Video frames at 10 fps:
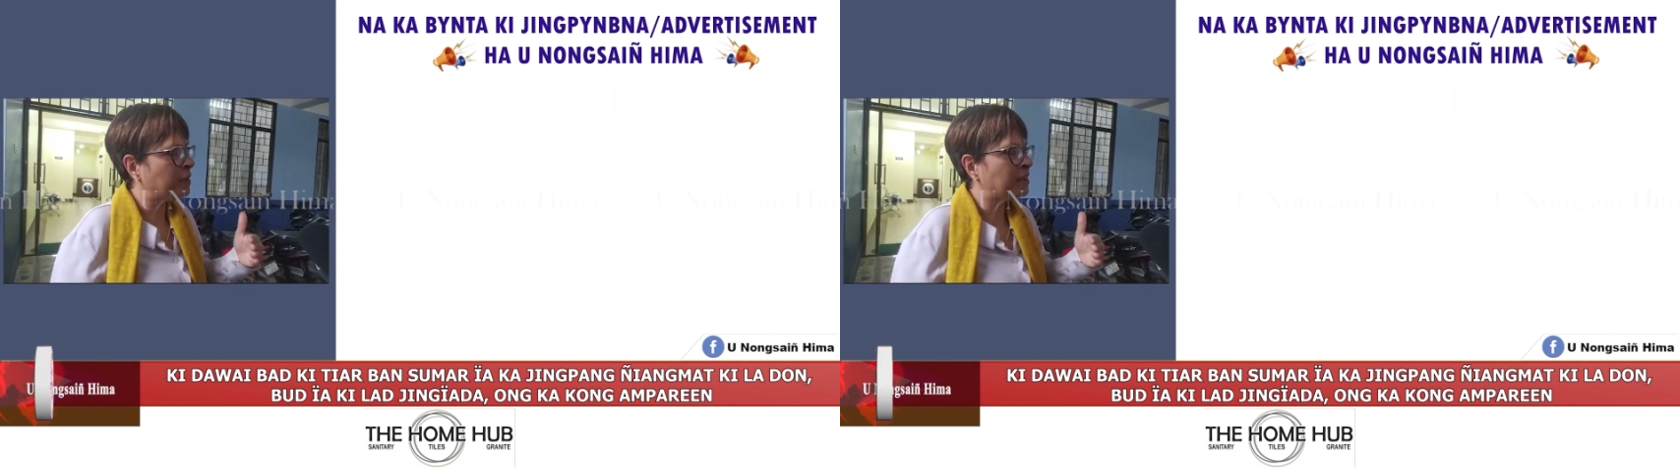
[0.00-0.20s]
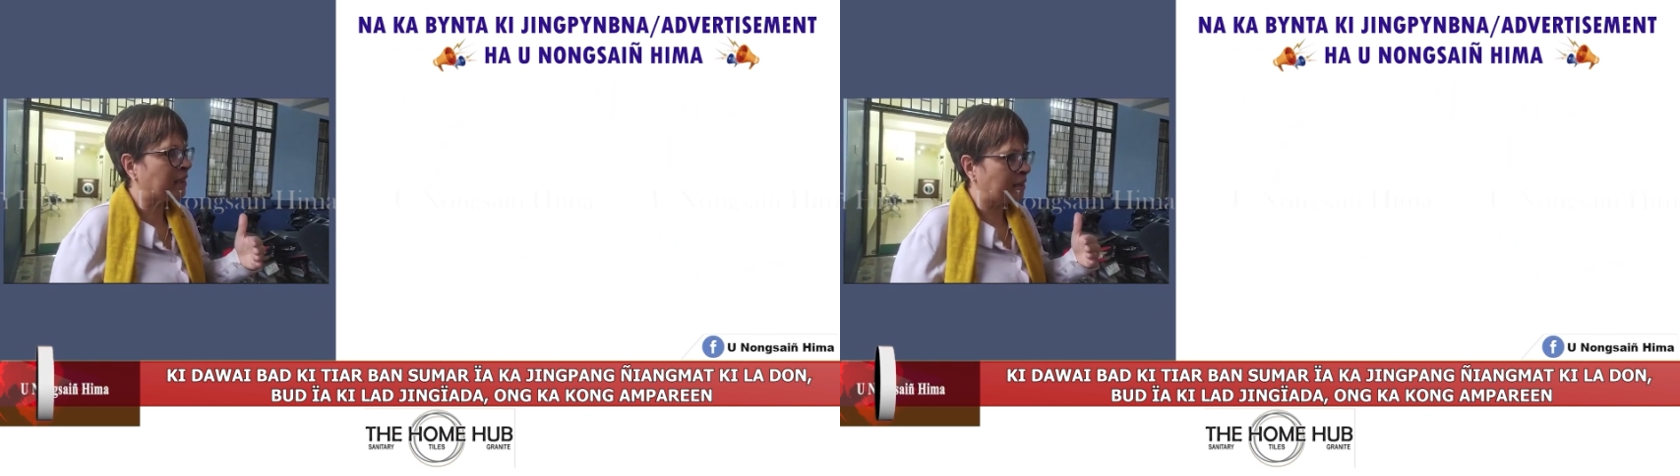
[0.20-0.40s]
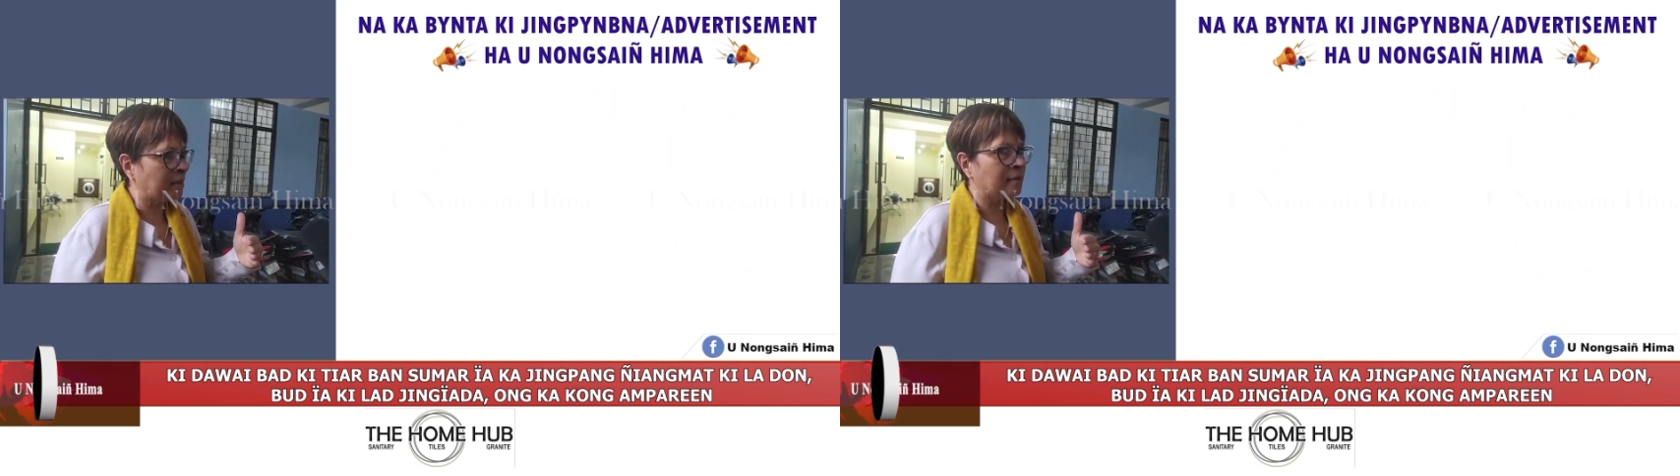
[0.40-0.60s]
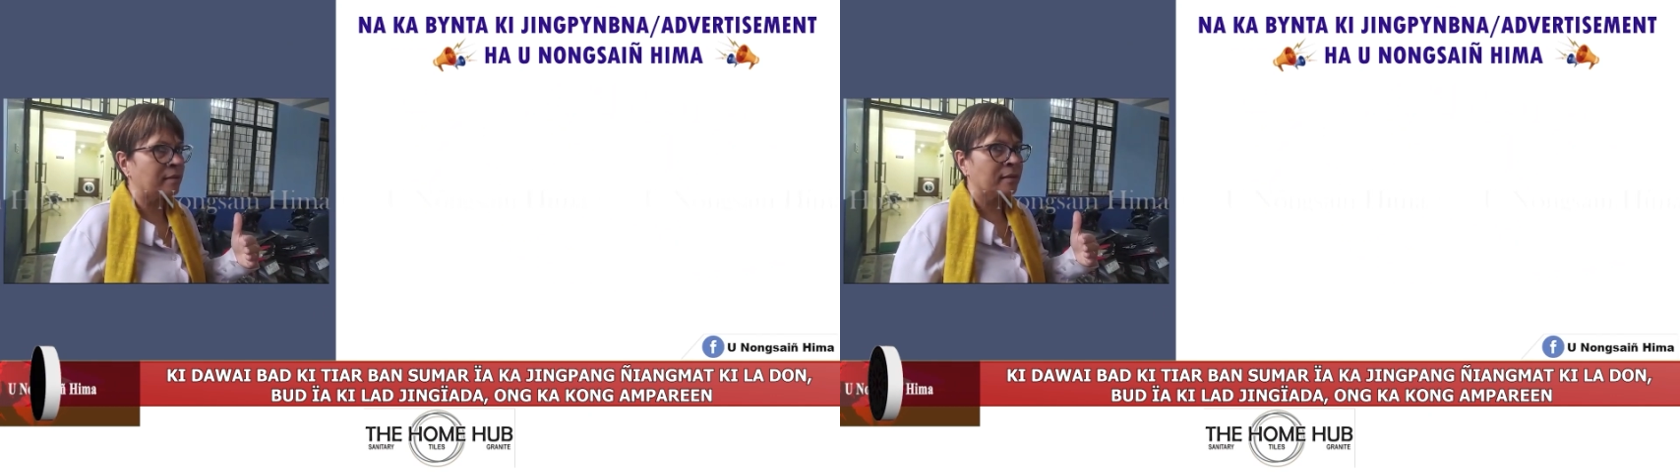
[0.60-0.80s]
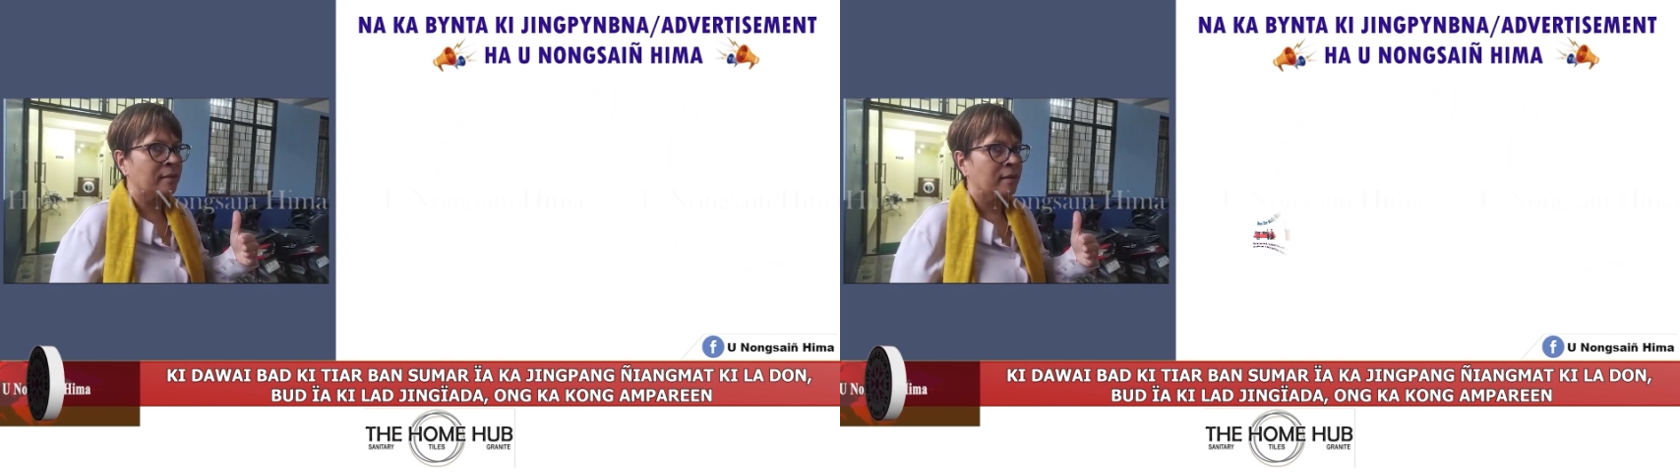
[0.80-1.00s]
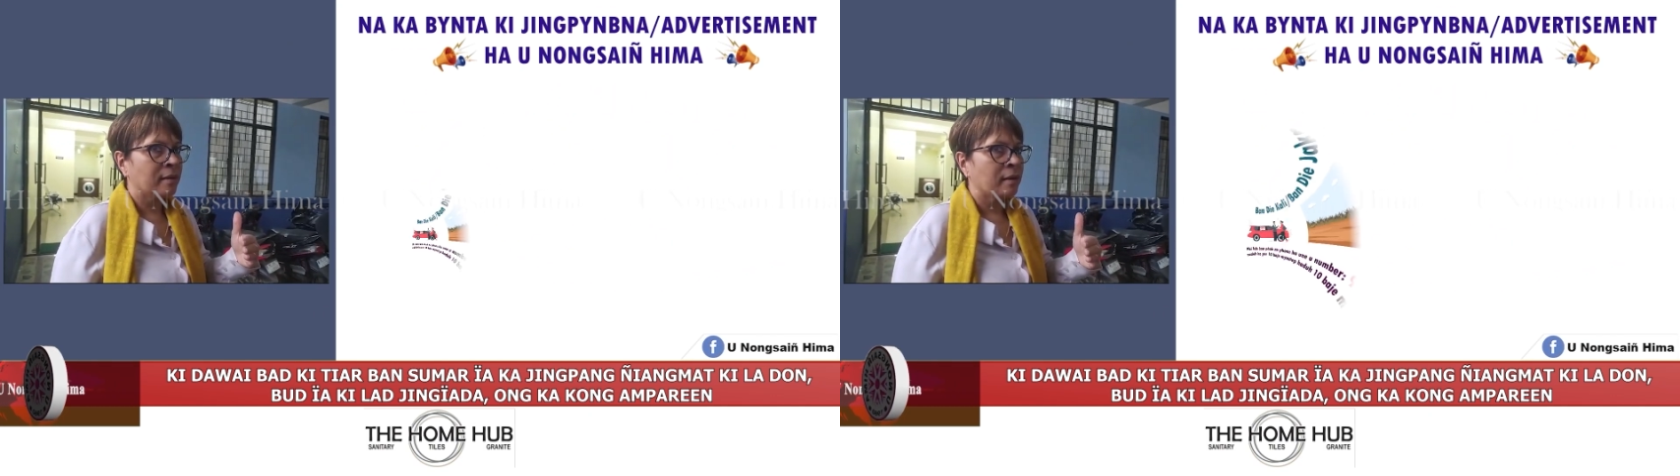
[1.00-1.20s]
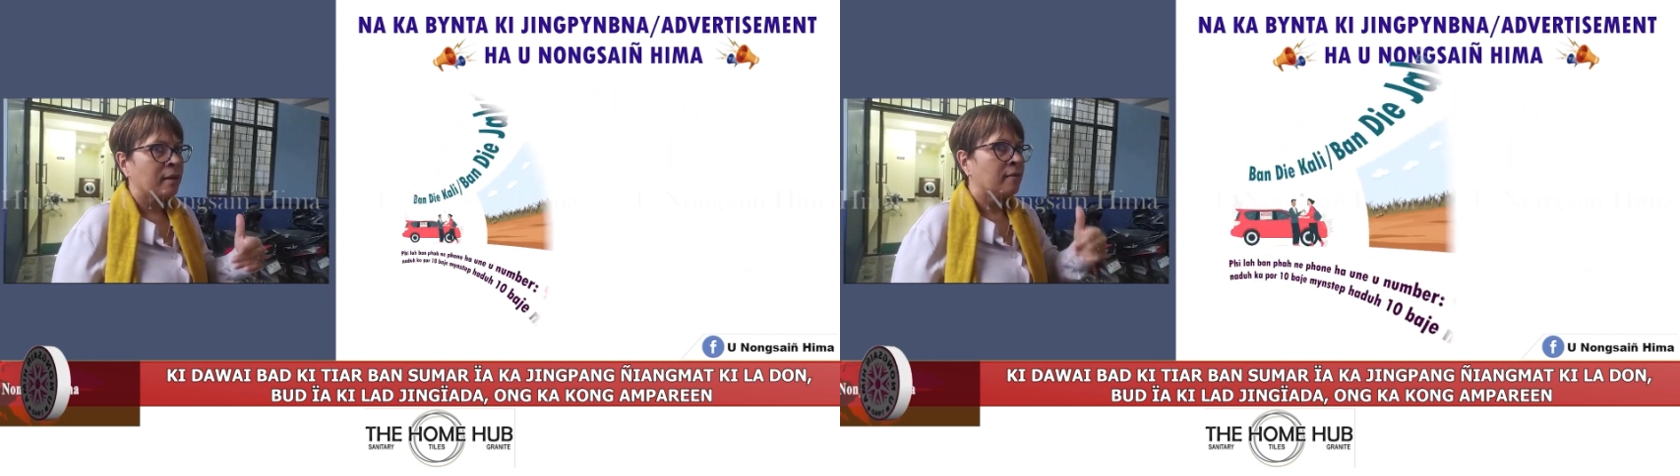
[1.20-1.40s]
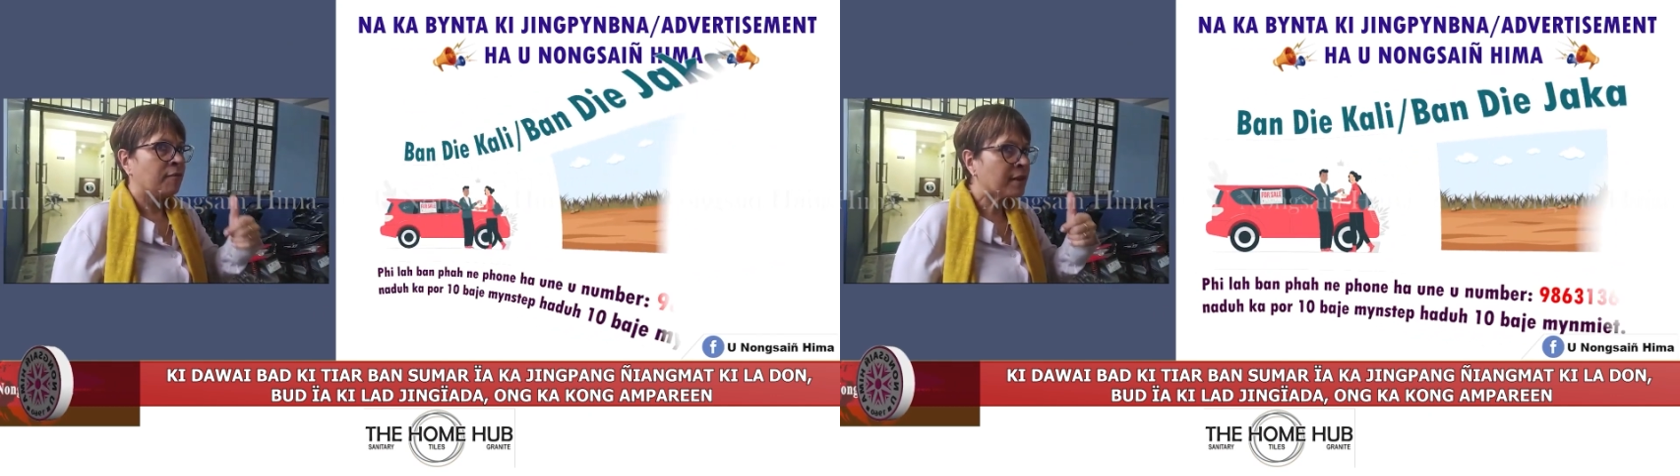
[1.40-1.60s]
taken.
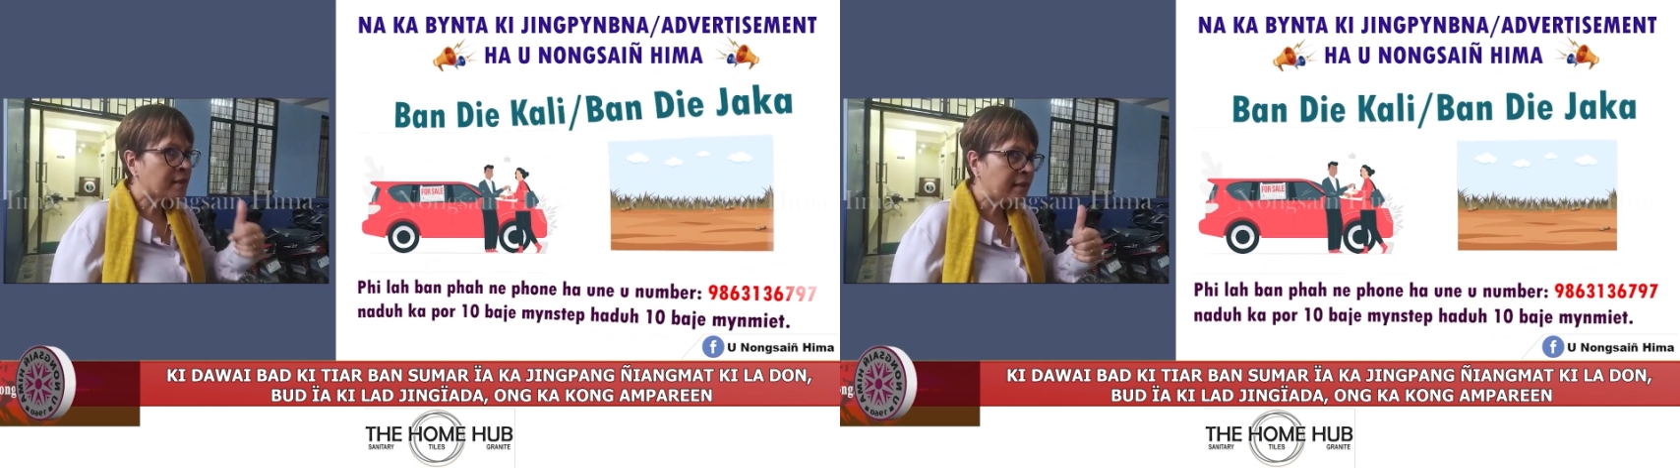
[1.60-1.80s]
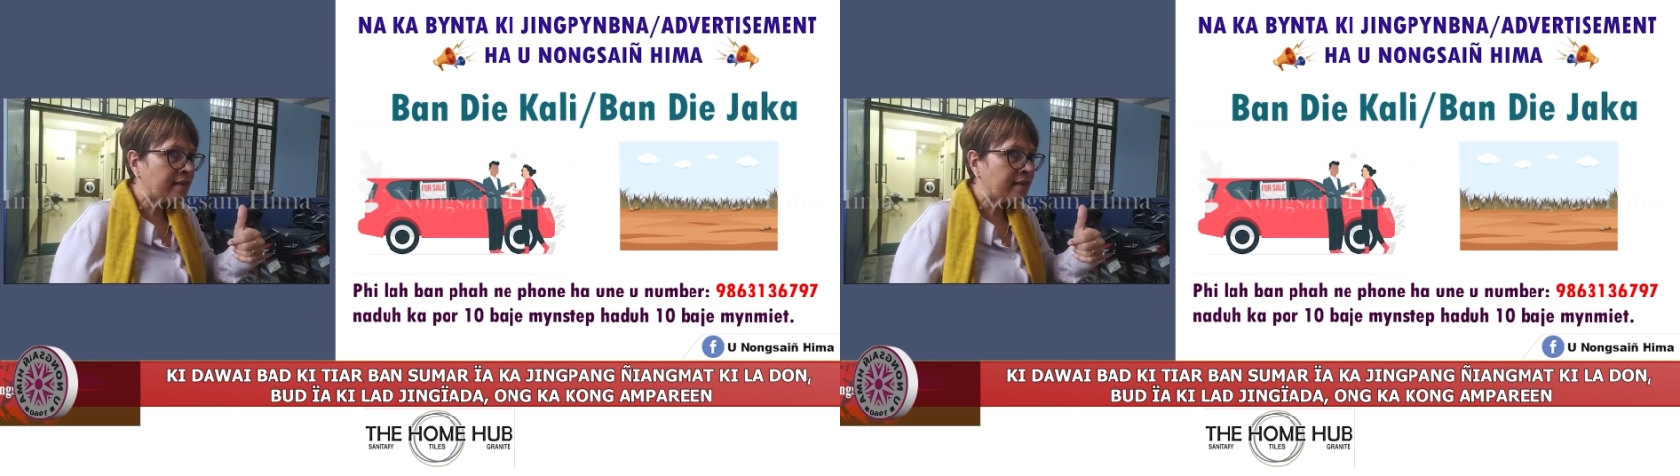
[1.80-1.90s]
Firstly,